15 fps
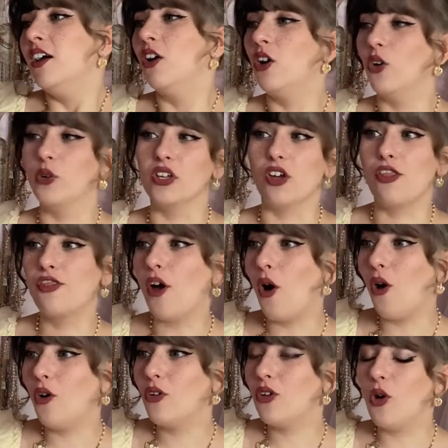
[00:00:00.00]
or your
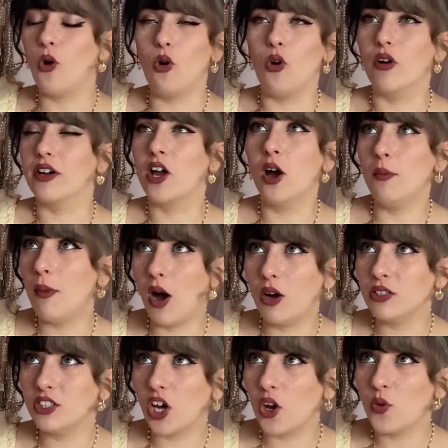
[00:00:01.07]
thong or
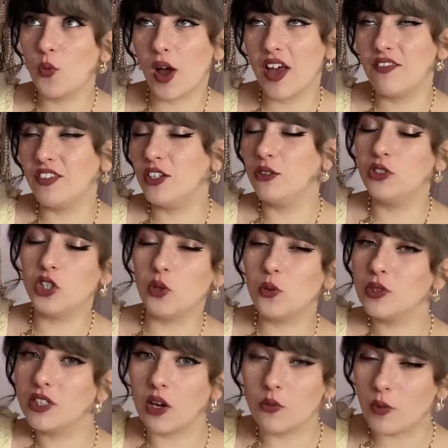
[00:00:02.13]
commando, whatever you do or
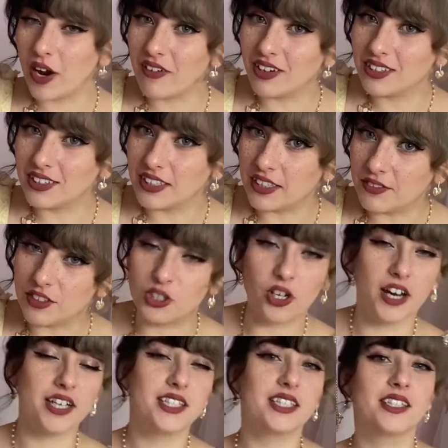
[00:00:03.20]
don't wear underneath your
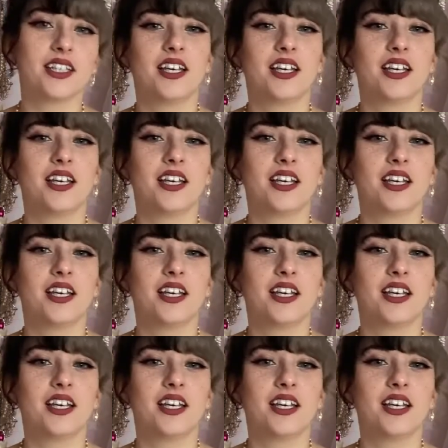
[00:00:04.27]
dress.